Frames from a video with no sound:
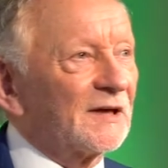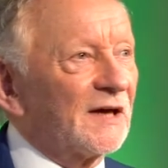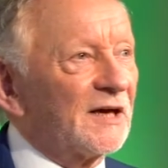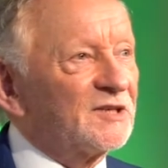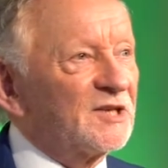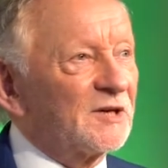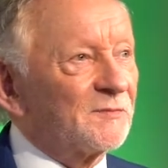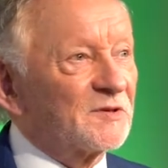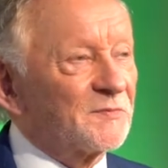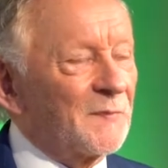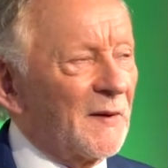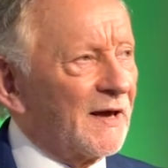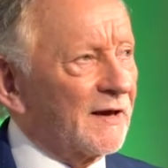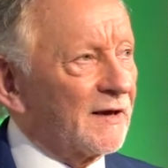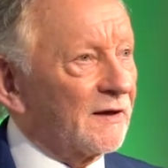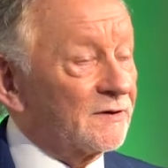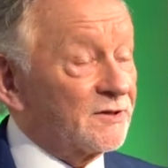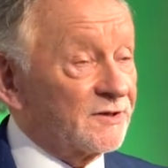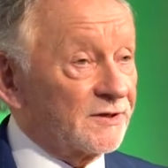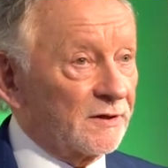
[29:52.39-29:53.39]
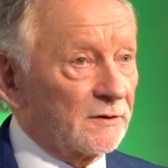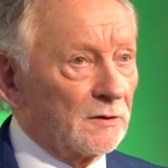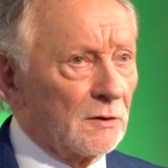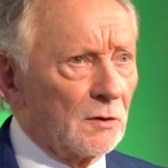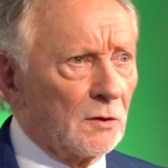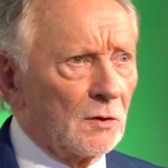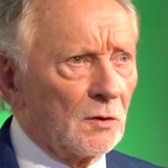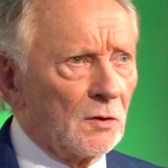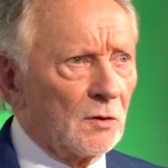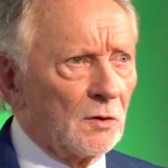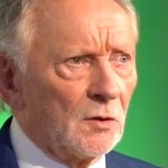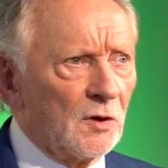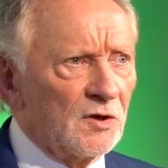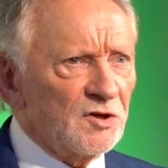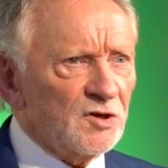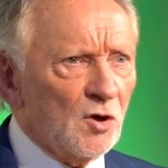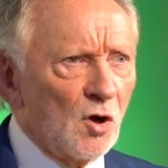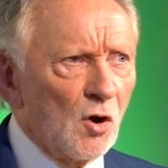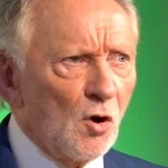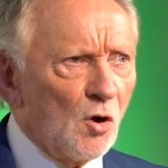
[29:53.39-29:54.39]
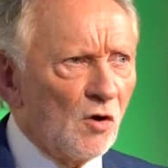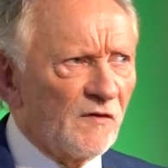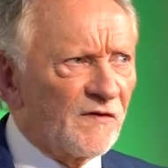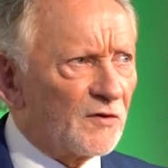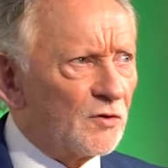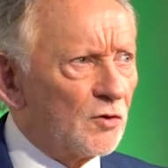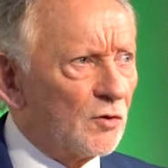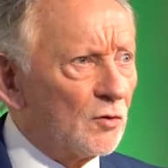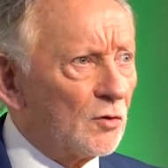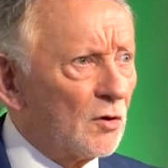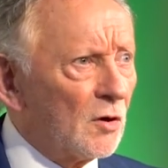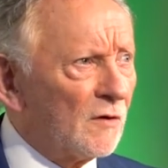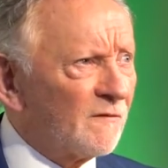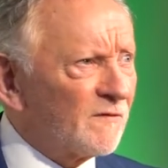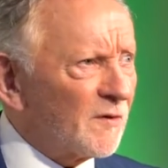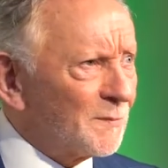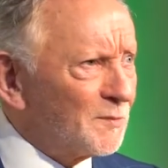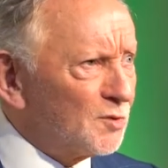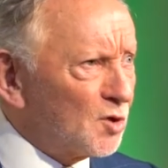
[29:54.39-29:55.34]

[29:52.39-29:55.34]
She comes back and she said, It's a call for you from